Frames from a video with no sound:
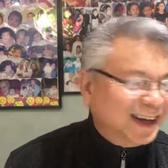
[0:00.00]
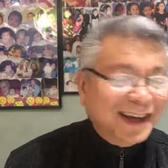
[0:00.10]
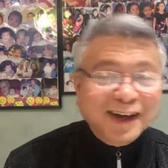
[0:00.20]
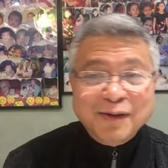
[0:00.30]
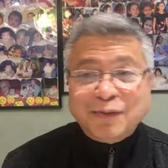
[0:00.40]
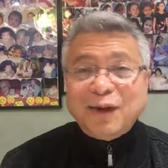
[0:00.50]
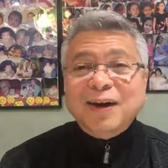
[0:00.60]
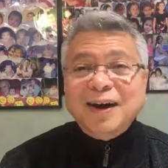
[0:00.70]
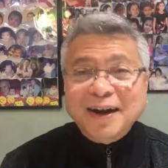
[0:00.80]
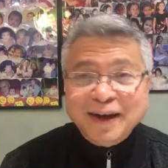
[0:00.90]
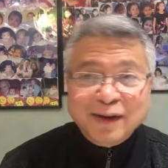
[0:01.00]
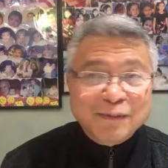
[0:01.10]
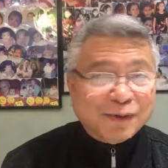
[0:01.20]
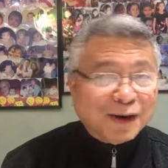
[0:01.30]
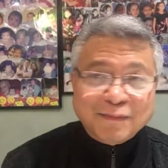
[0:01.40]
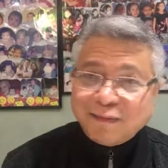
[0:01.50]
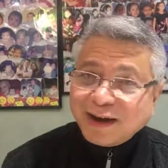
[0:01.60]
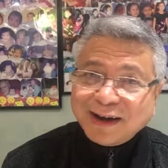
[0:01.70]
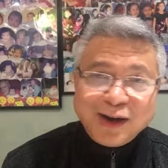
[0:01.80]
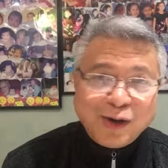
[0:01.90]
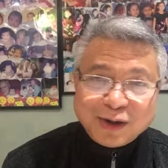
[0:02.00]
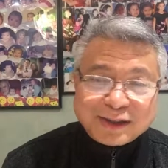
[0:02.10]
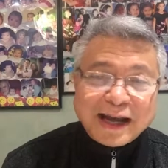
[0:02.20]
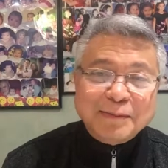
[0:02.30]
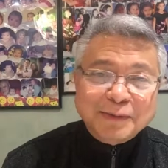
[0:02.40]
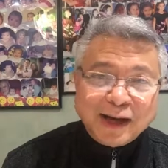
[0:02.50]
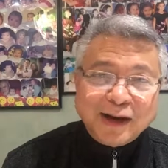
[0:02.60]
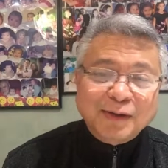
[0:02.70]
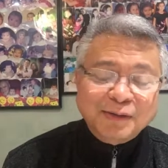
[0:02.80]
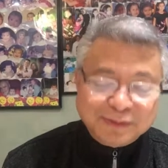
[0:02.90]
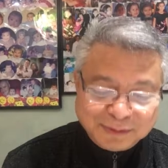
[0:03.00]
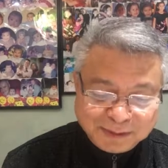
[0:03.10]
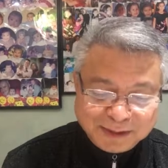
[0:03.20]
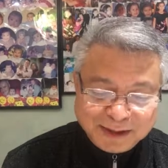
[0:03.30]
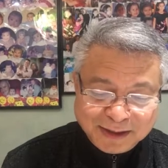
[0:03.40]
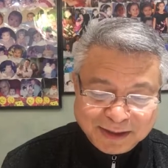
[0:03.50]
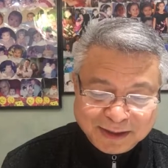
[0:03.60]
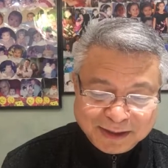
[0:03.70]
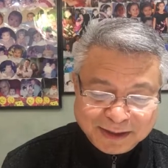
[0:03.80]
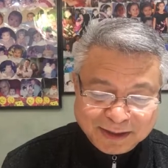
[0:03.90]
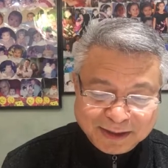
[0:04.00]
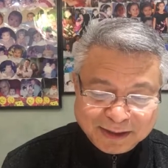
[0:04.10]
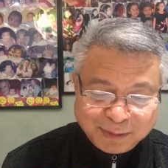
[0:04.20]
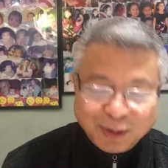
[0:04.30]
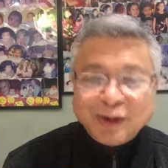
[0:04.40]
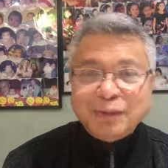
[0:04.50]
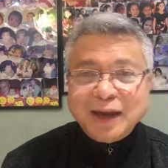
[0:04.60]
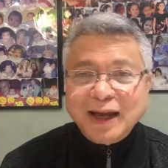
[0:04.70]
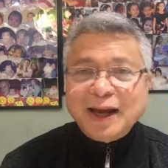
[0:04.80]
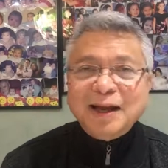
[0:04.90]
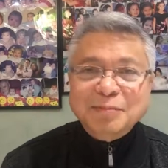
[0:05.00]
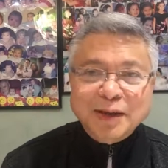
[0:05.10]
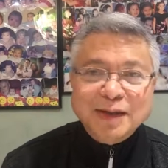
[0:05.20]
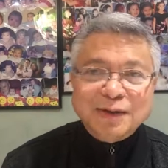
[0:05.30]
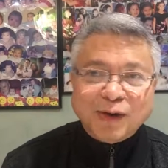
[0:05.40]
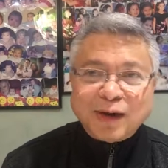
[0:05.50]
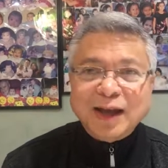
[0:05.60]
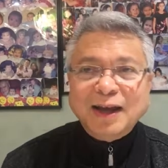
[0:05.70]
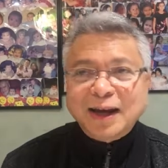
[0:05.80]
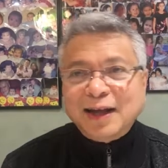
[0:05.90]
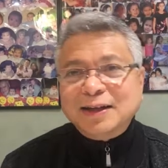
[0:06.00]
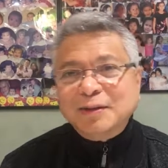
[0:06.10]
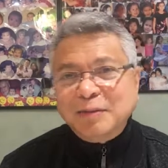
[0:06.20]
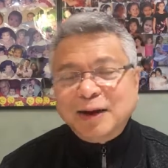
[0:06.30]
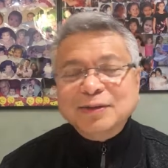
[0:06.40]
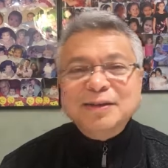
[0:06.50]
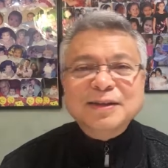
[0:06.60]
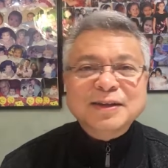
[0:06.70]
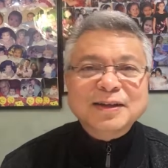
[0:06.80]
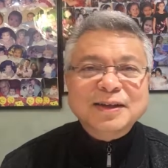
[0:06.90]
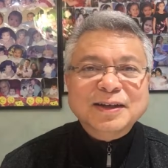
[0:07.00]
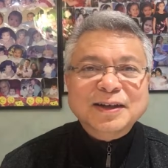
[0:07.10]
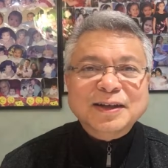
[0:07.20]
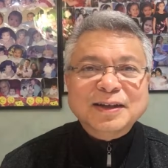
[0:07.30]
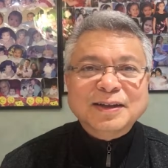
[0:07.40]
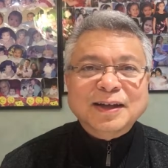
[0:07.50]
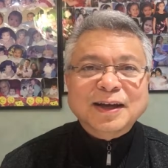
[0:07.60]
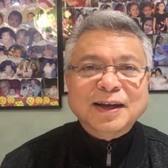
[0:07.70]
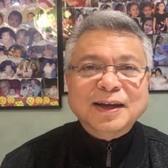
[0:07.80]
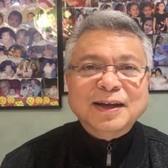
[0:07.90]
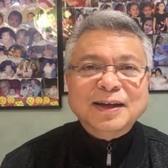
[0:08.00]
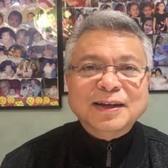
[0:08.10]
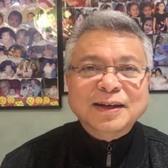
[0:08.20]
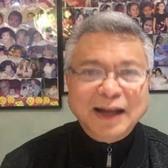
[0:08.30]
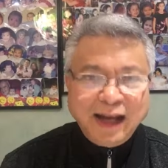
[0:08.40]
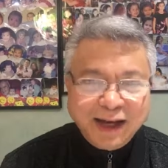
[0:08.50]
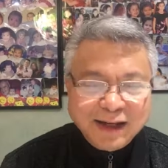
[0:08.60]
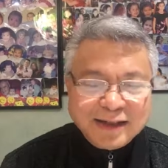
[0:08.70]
for for a very long time now, well, we had been talking a lot about the need